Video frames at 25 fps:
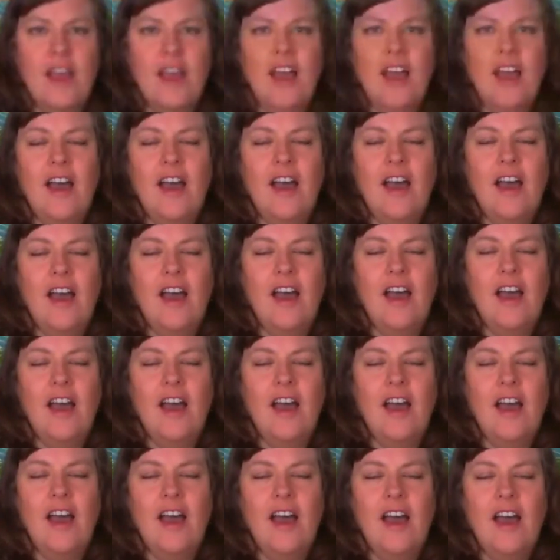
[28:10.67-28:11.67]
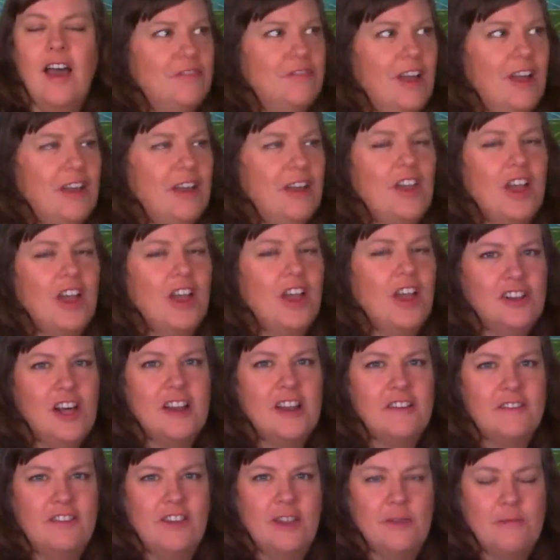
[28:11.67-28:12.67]
Oh yeah, I've done a lot
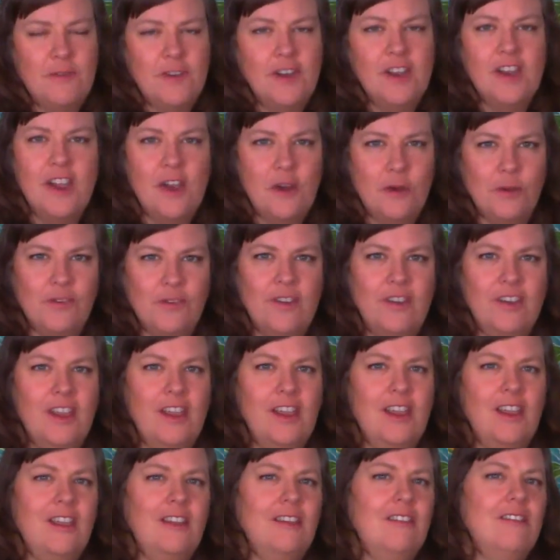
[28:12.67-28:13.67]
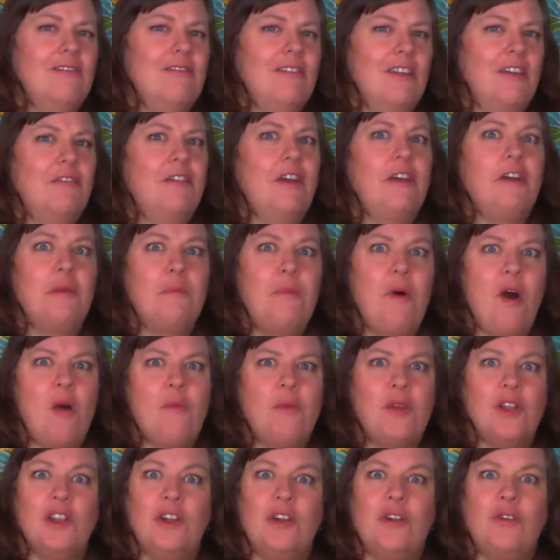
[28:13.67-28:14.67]
of tip videos and they're very
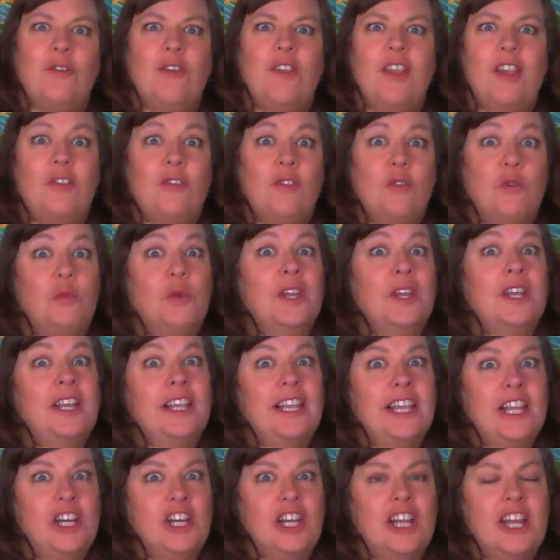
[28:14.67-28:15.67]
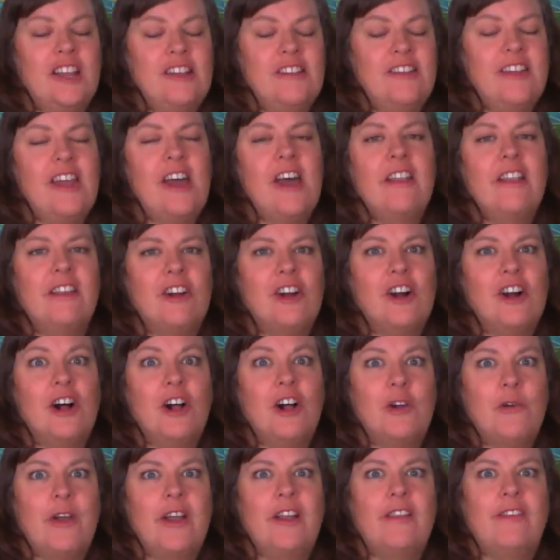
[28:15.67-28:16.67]
popular, so that's a really good idea, and they're all
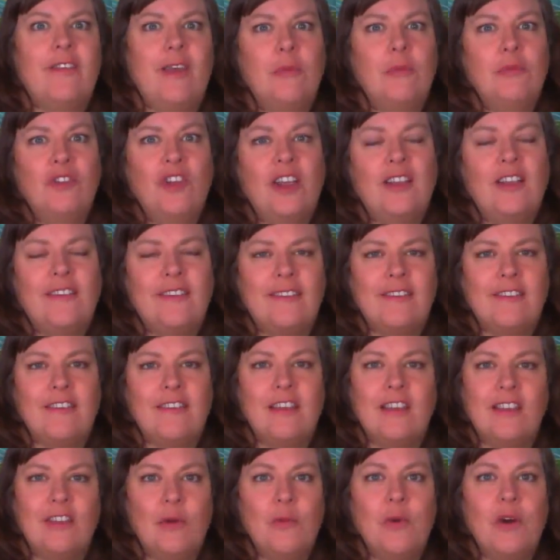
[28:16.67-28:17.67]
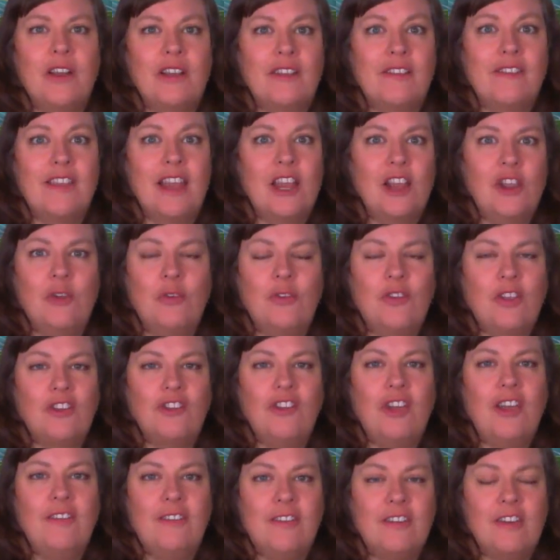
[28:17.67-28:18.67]
great subjects, the ones that you
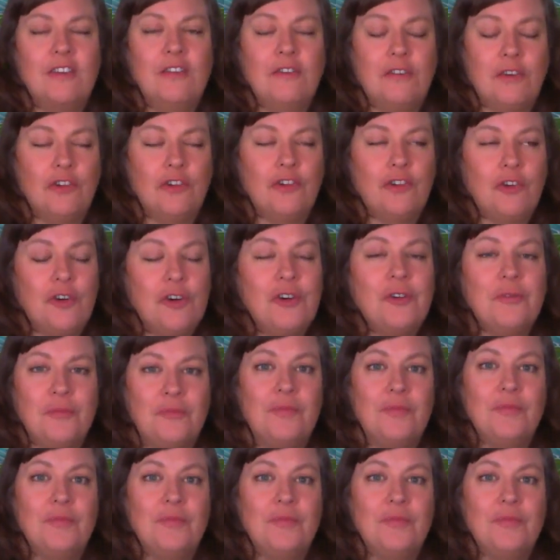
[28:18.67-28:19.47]
suggested for sure.